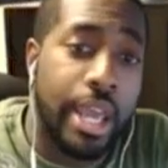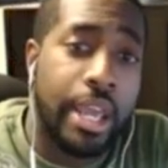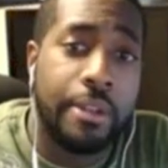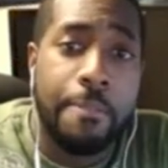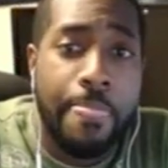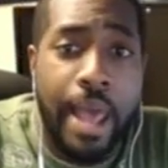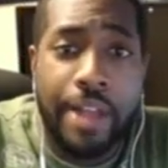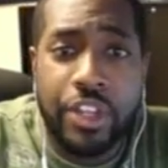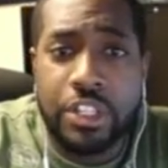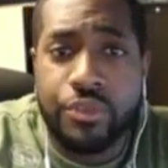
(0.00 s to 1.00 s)
And
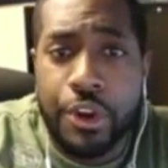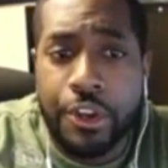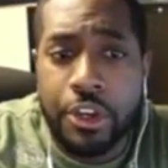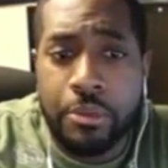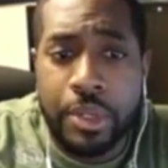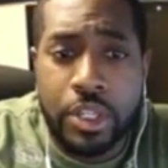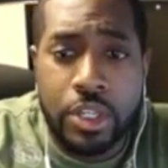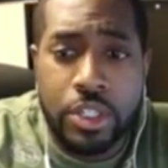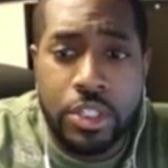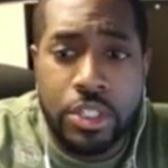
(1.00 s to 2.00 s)
I think it's very good
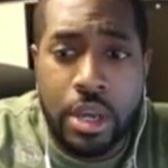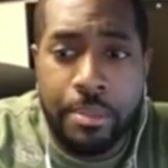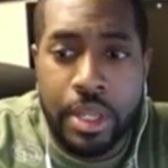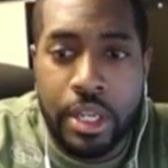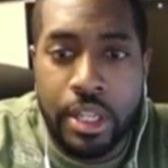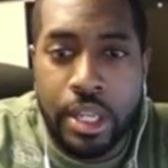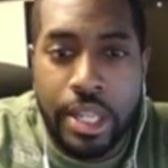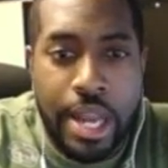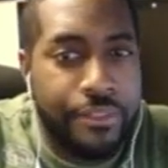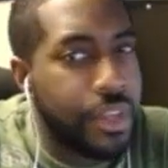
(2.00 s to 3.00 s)
because, I mean, a
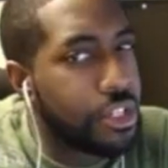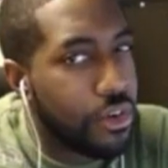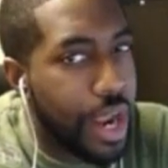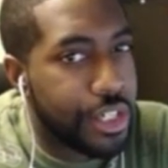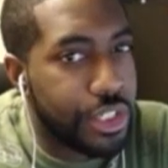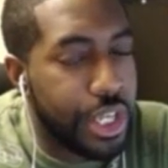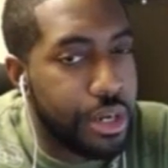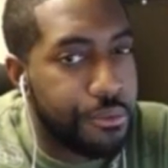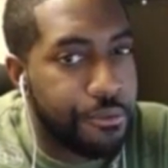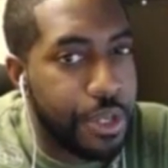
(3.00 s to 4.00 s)
lot of things are actually
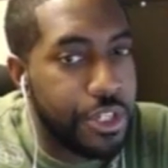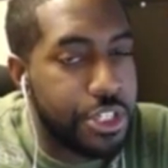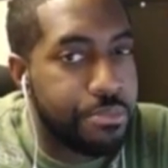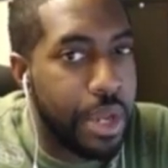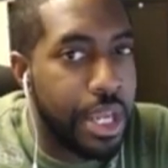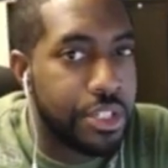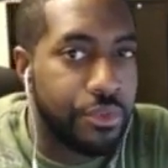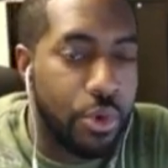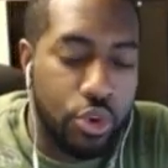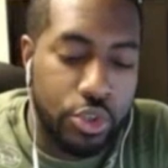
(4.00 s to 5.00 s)
getting fitness based,
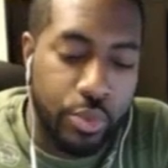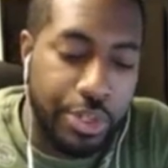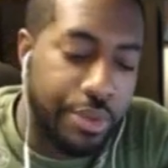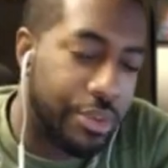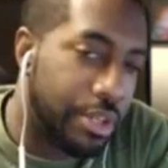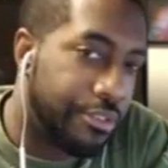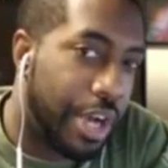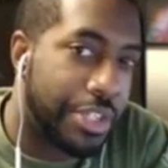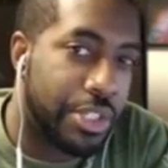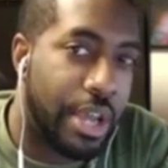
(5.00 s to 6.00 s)
of course, with different
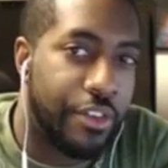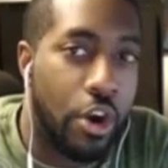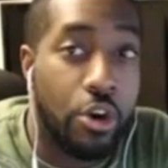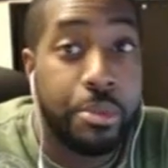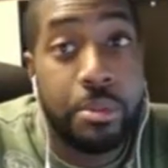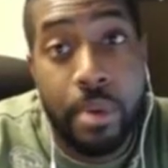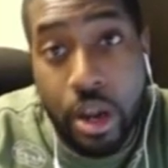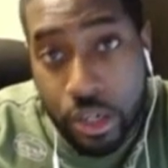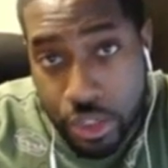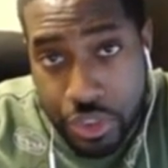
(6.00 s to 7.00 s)
devices having heartbeat
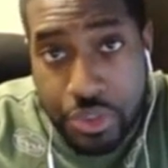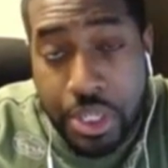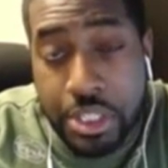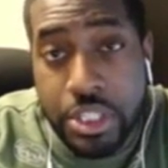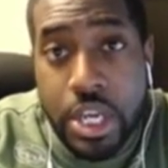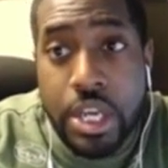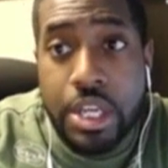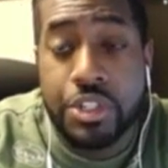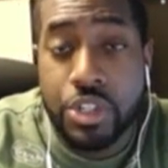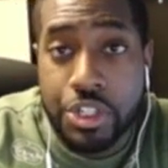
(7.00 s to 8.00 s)
monitors and things
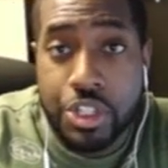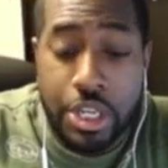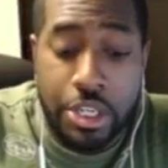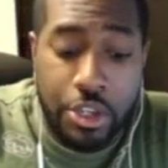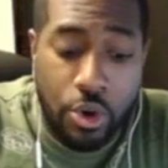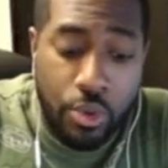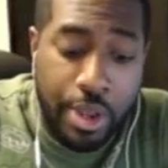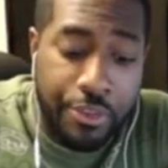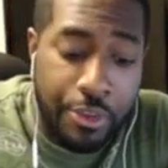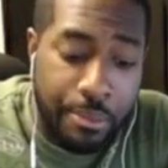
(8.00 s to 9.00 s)
and such,
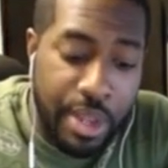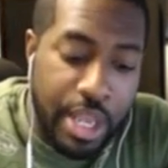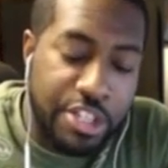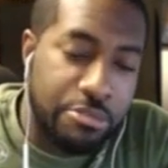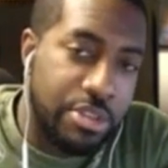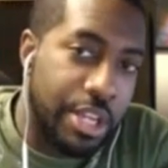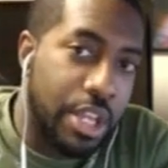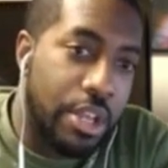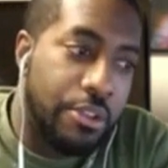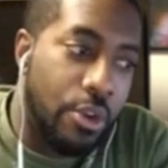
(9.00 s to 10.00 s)
in them. It seems like,
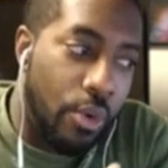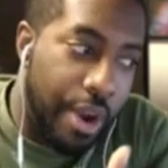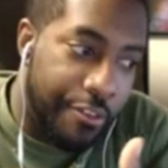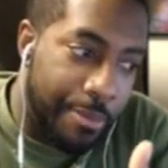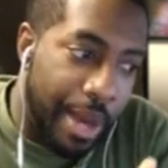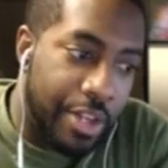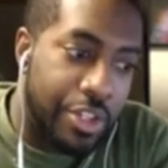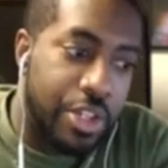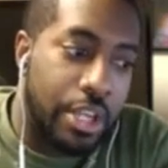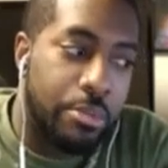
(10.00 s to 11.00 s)
everybody in
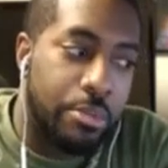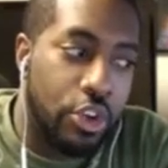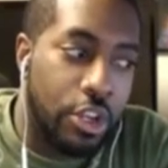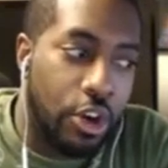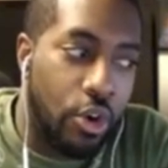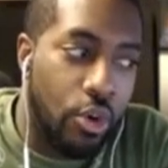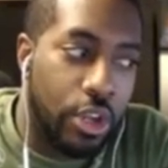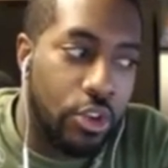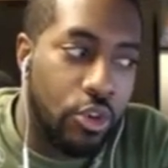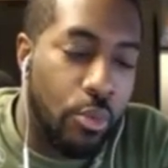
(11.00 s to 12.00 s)
the tech community are going
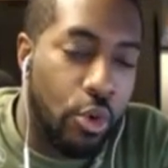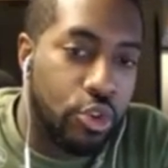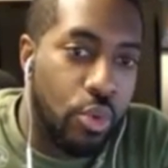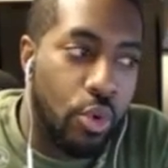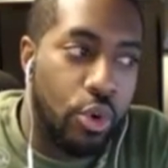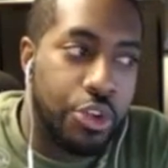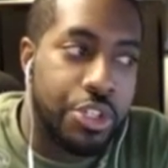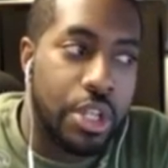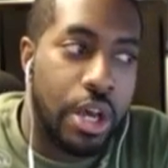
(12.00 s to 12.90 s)
a little more towards